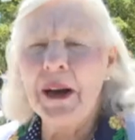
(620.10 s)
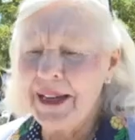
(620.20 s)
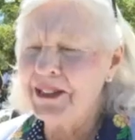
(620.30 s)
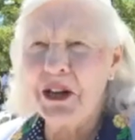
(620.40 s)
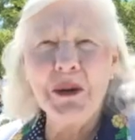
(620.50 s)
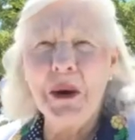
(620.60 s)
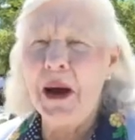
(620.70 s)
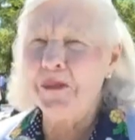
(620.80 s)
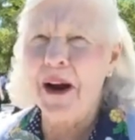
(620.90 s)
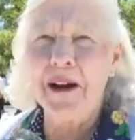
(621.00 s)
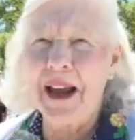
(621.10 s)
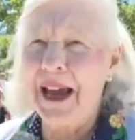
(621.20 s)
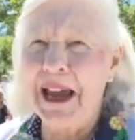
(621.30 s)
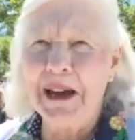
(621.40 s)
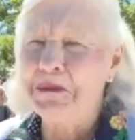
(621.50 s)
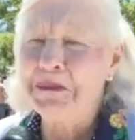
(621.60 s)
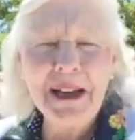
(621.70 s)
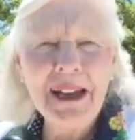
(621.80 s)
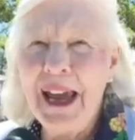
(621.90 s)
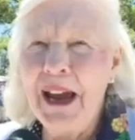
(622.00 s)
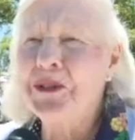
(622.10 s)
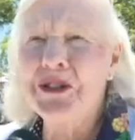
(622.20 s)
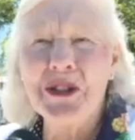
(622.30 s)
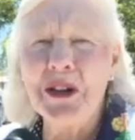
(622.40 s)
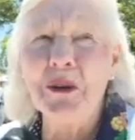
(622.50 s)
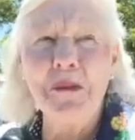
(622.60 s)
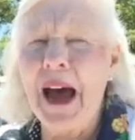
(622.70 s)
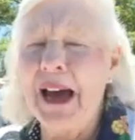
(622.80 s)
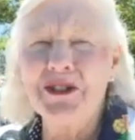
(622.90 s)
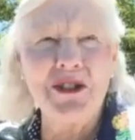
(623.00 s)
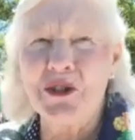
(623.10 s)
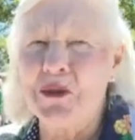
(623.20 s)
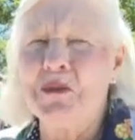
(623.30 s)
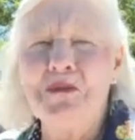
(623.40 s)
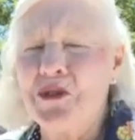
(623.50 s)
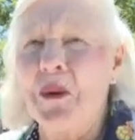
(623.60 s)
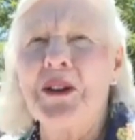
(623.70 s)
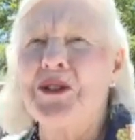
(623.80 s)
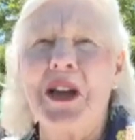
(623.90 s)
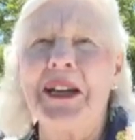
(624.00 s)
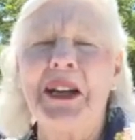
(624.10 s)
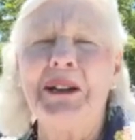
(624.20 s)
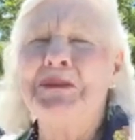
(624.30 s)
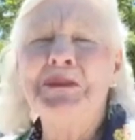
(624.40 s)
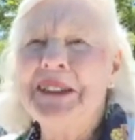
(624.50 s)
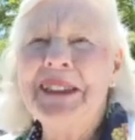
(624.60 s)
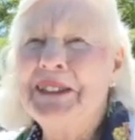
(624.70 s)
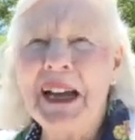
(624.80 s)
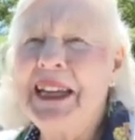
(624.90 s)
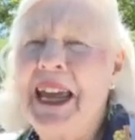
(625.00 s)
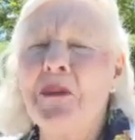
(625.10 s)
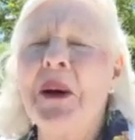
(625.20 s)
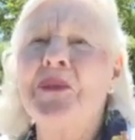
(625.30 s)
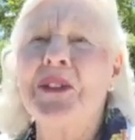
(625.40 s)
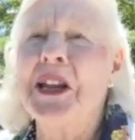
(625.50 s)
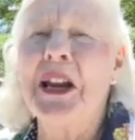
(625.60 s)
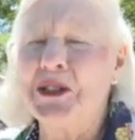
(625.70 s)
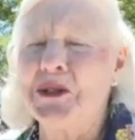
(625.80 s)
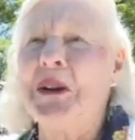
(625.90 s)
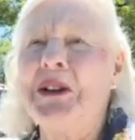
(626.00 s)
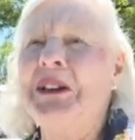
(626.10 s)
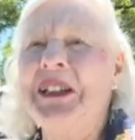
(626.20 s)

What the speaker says: can't tell you how proud I am. Every single match is so exciting. I can't wait for the next one.